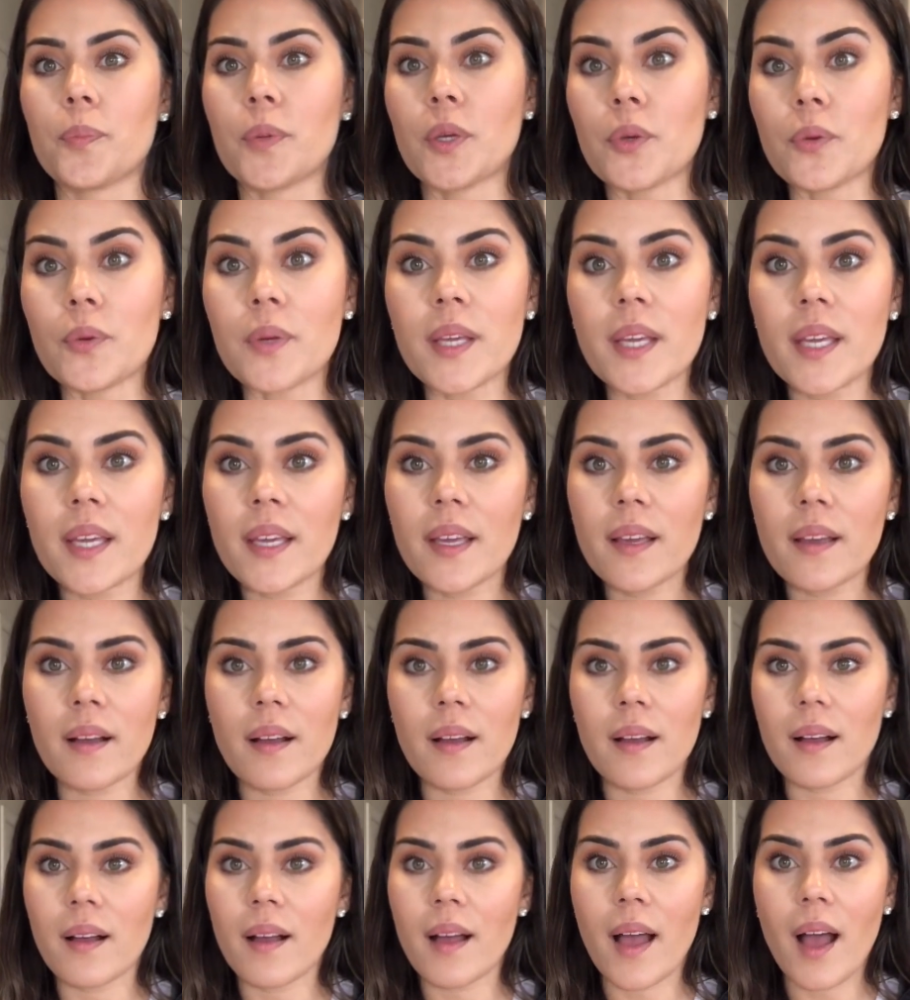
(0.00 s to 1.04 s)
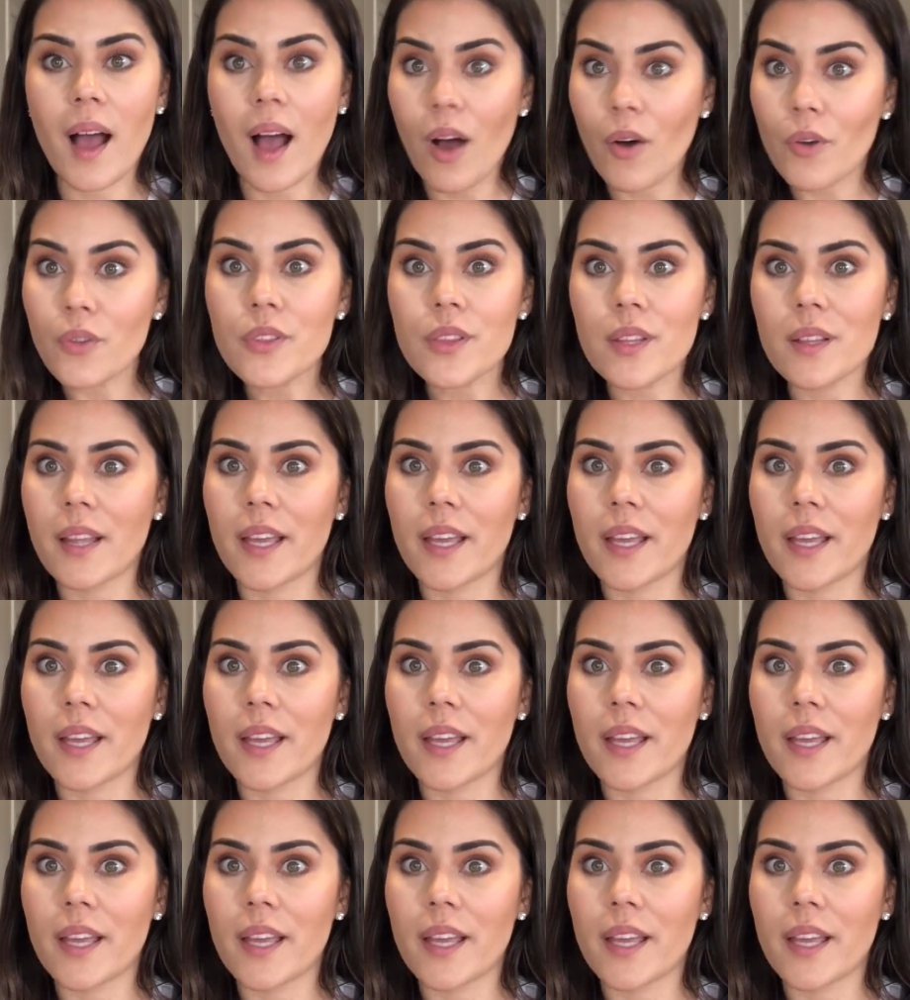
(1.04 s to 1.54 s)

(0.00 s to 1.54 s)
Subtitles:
beauty health,